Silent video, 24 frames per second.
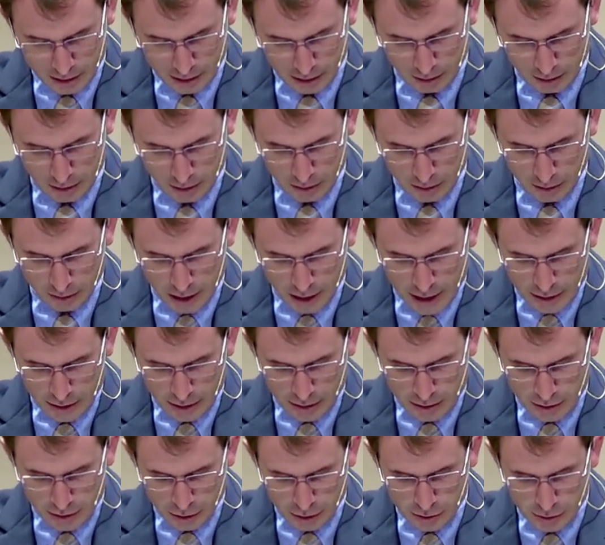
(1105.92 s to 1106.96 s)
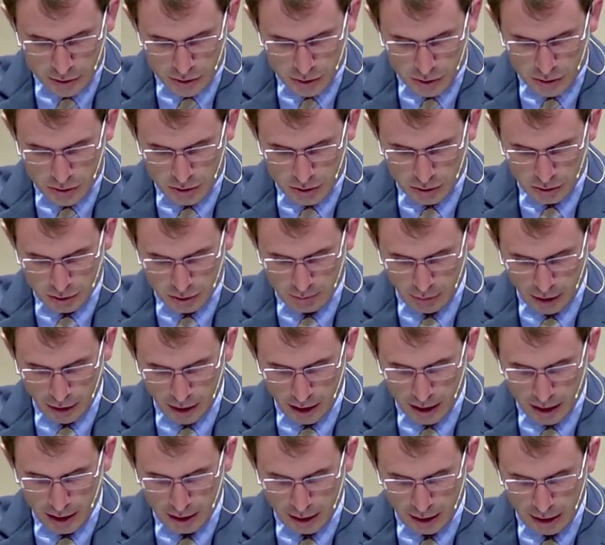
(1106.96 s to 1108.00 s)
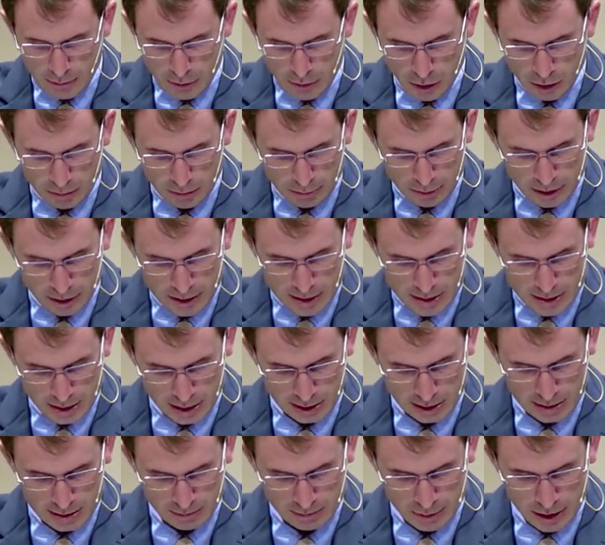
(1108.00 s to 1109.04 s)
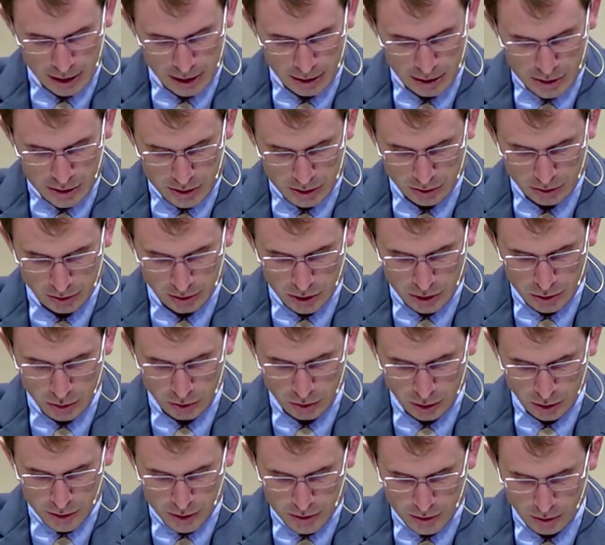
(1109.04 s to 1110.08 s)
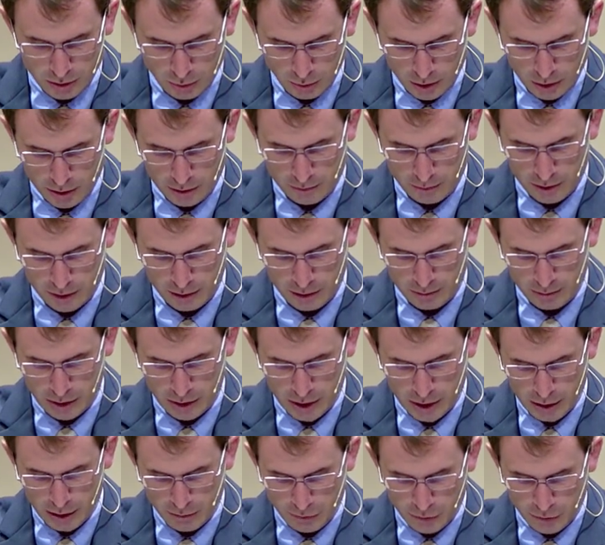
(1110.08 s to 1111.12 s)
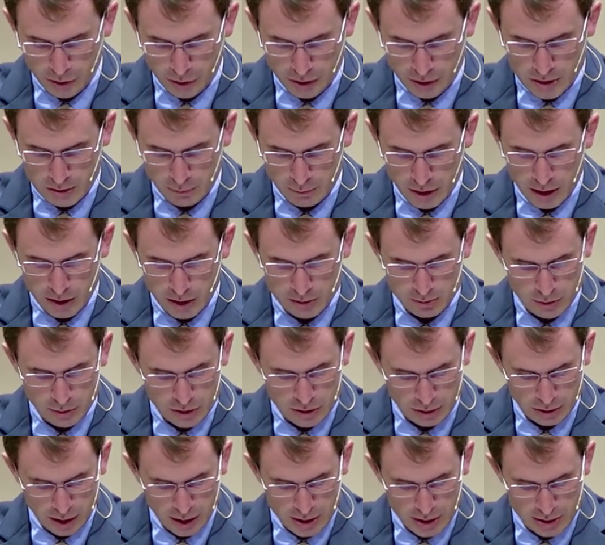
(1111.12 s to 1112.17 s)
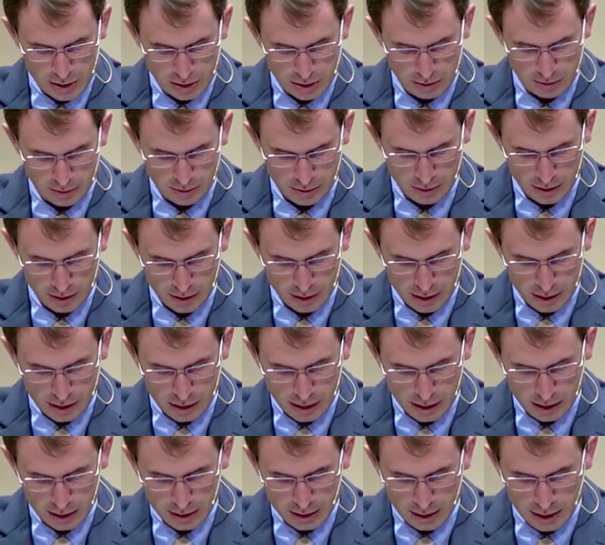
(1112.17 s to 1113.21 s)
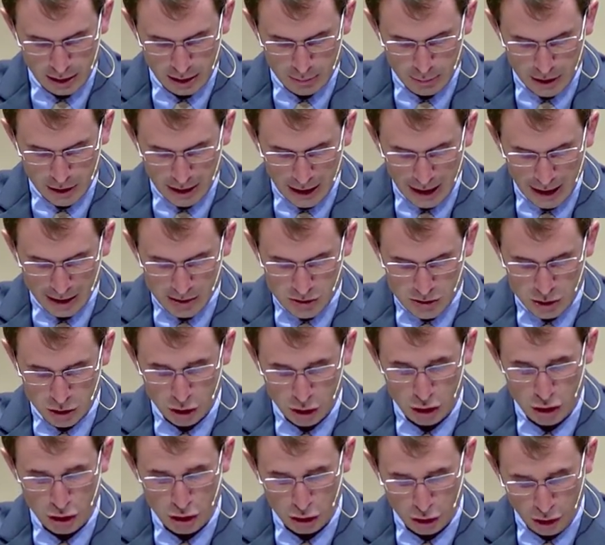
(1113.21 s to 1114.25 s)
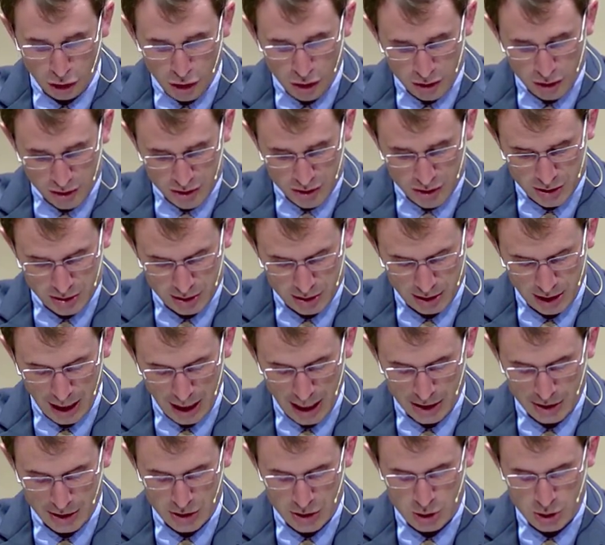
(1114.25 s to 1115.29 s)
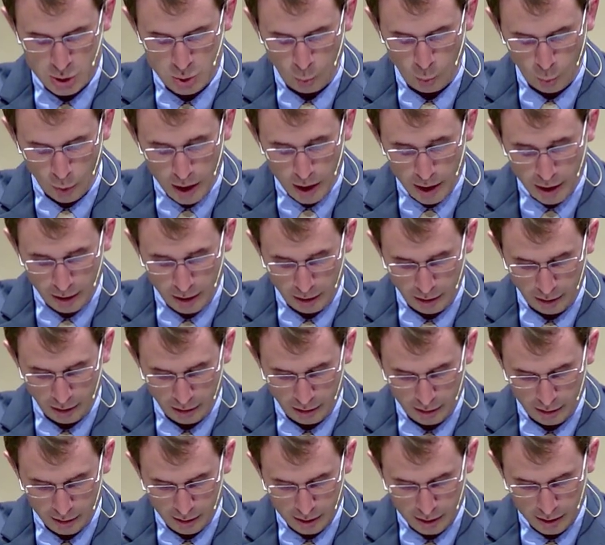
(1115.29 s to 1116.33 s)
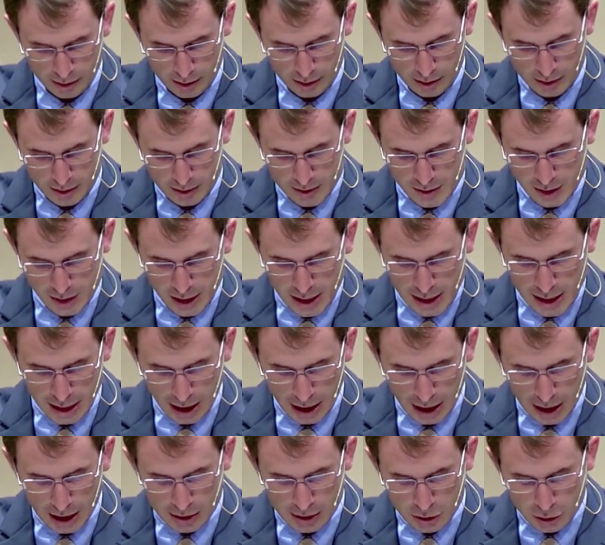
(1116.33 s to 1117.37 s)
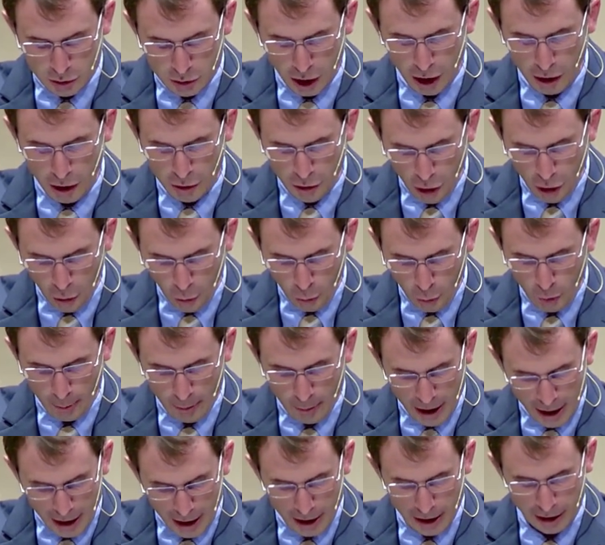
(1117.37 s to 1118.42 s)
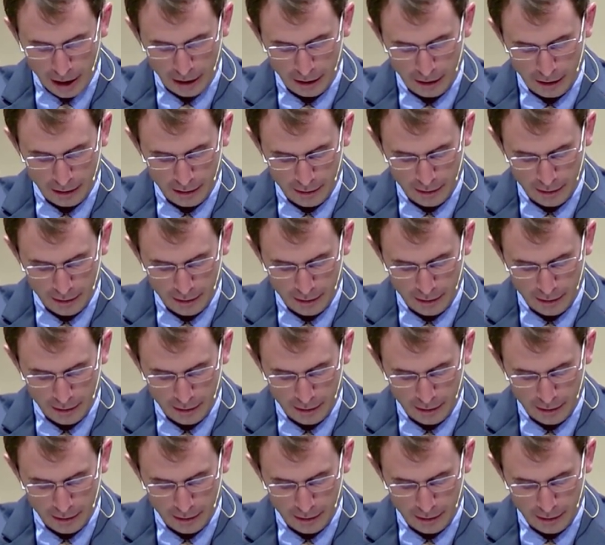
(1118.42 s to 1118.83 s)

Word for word: A little later, those who stood by came up and said to Peter, Surely you are also one of them, for your speech betrays you. Then he began to curse and swear, saying, I do not know the man.